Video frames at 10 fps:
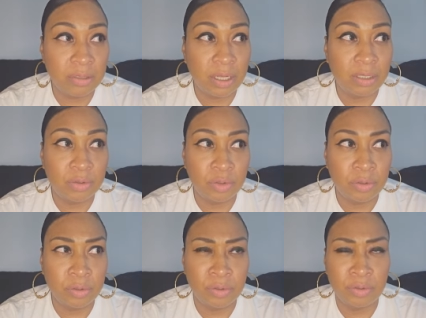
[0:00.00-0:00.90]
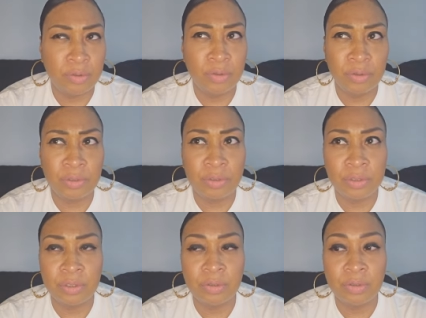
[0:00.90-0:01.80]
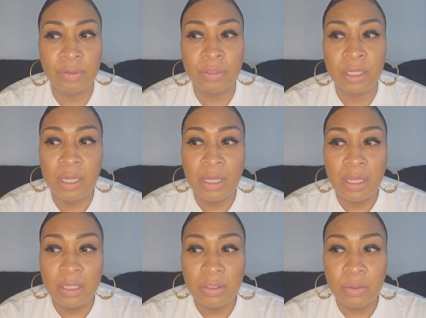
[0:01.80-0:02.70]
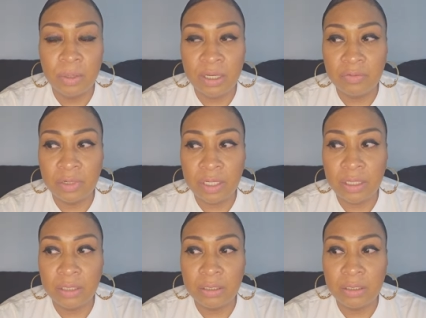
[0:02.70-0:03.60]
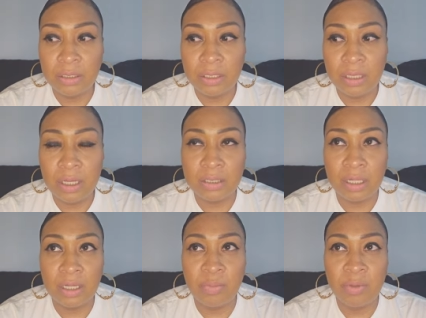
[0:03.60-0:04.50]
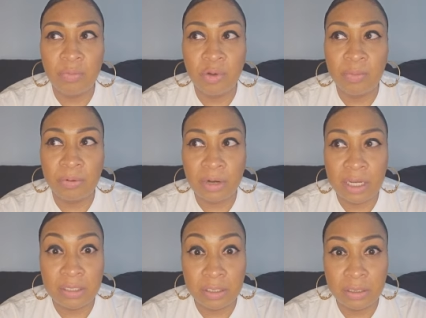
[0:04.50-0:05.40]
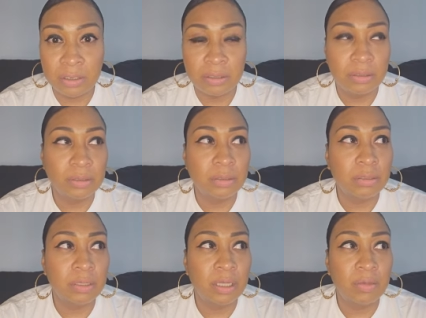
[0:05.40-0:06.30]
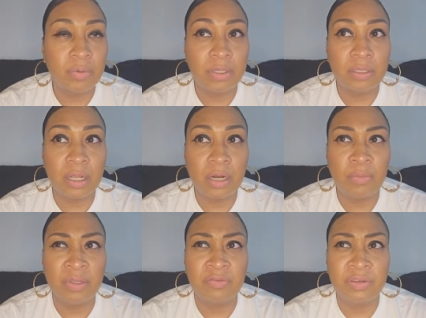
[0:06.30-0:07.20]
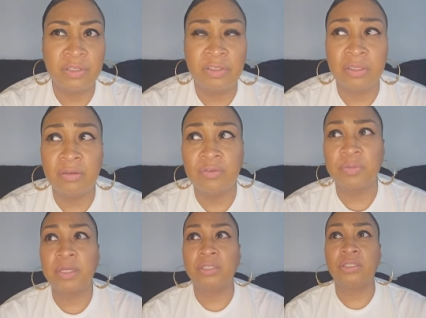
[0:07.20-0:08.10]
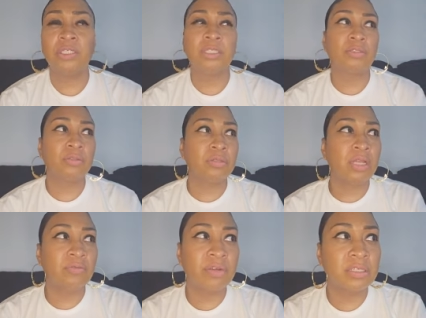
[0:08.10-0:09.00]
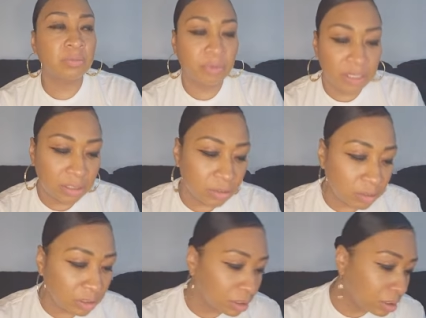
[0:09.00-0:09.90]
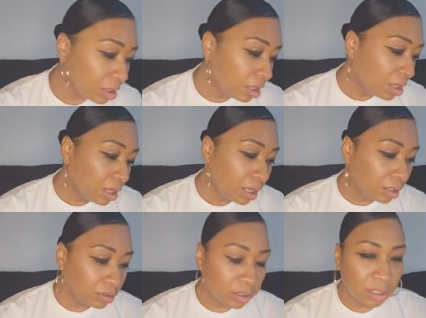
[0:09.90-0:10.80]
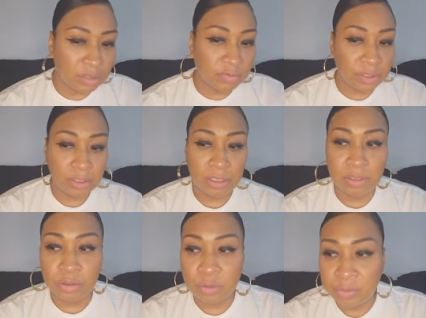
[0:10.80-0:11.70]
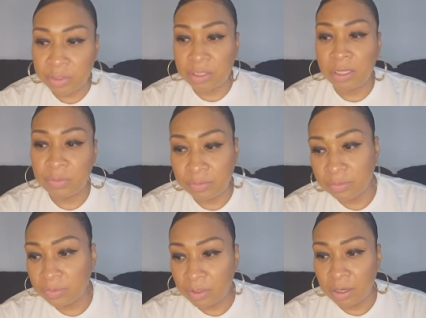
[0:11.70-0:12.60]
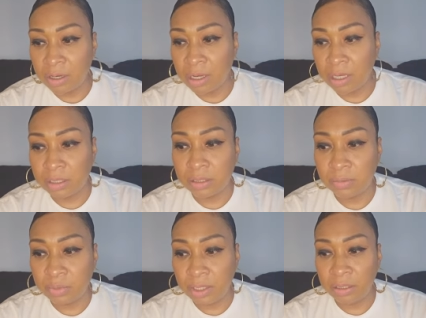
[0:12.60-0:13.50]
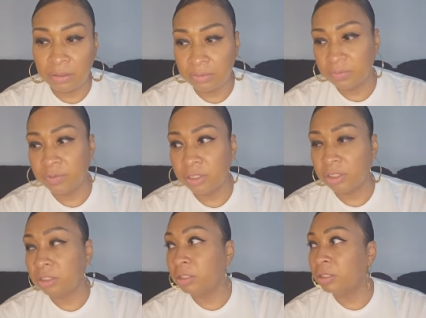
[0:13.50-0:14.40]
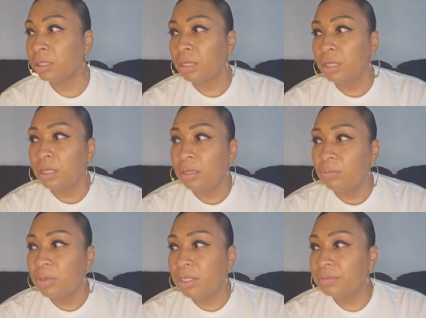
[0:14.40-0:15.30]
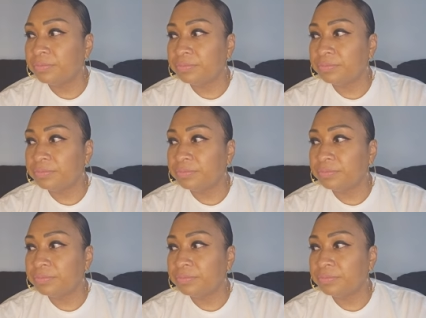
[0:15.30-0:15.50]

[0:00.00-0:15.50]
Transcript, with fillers: like store corner stores in new york duane reade is a little bit more pricier okay because a lot of motherfuckers steal from that shit so they raise the prices on shit i don't think that's fair to consumers that are honest and pay for their shit but